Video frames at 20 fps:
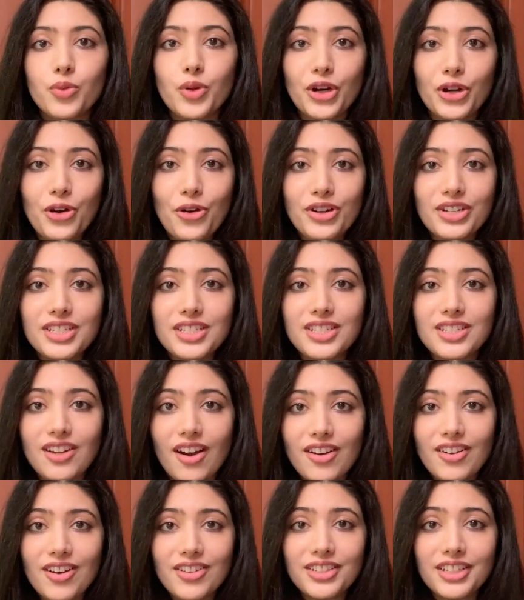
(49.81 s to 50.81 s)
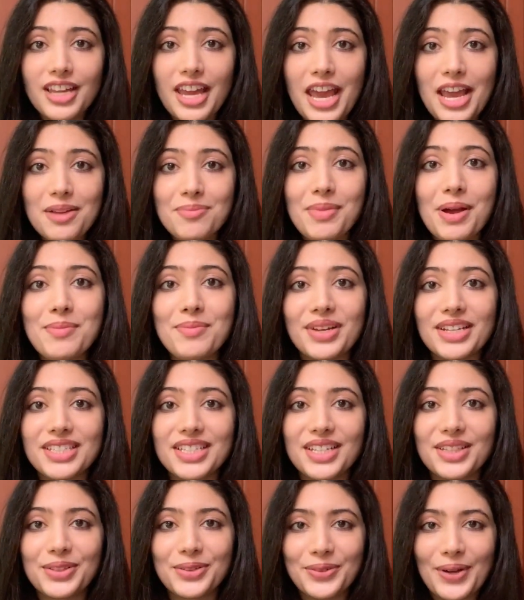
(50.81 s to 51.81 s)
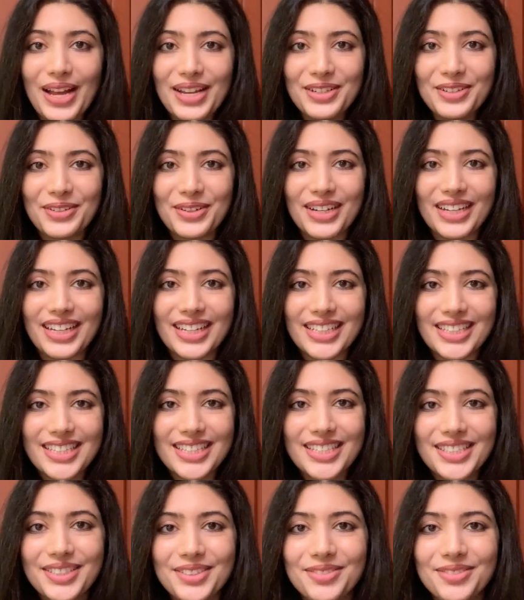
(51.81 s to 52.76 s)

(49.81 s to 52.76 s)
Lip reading: We are going to start on the cake by mixing the wet ingredients.